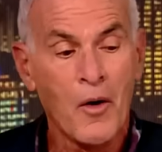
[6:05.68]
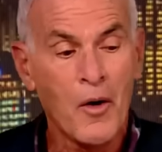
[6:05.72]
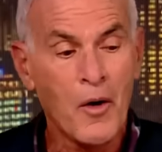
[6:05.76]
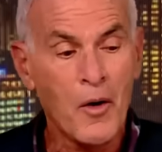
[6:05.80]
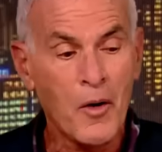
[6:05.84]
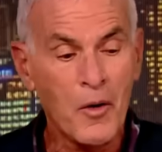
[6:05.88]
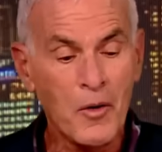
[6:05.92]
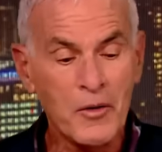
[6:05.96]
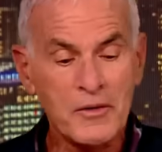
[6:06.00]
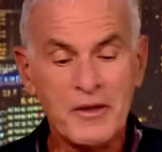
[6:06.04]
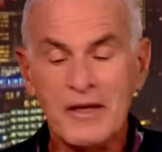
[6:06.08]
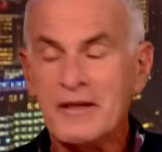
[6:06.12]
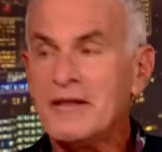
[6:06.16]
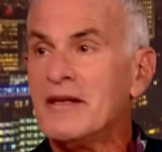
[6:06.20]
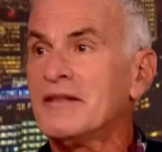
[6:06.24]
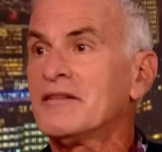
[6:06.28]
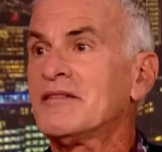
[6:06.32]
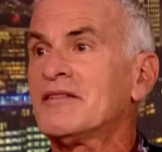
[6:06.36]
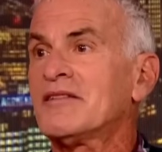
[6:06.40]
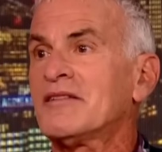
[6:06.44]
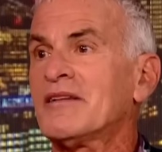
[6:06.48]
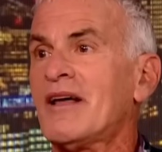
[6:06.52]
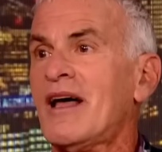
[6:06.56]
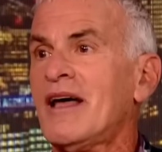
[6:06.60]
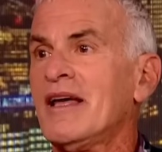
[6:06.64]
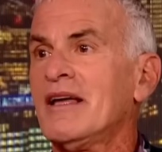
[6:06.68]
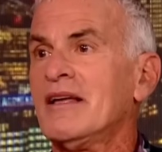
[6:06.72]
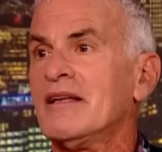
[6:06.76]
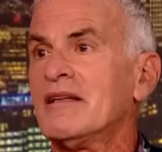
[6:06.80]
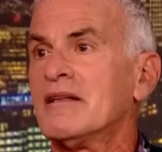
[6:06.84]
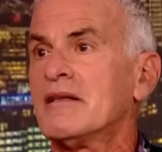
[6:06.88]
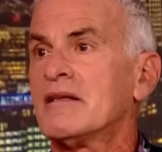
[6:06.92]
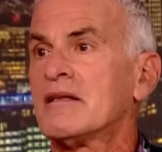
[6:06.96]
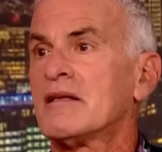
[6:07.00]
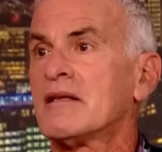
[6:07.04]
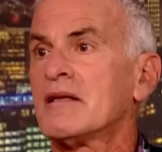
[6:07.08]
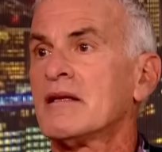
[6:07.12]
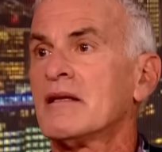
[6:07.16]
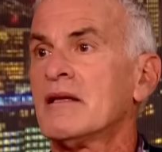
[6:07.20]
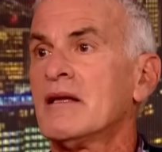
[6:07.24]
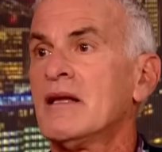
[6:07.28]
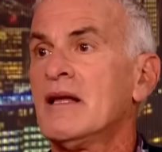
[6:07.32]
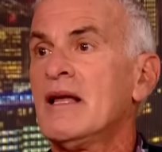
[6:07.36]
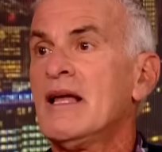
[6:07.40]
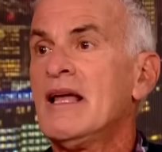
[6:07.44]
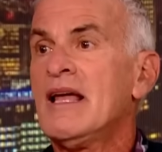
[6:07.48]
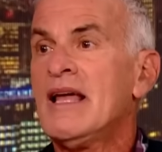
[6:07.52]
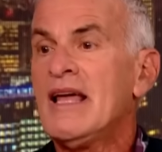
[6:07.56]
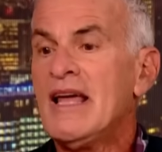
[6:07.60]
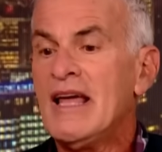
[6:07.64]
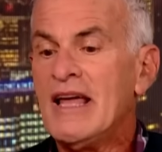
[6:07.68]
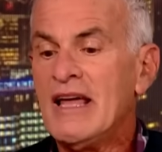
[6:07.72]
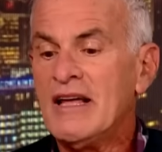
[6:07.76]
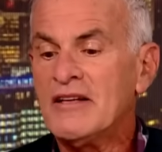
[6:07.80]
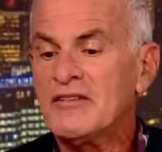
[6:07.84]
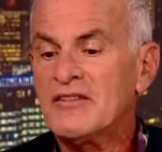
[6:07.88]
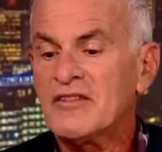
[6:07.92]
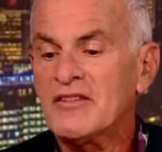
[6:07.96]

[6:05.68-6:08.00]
who did it cite? It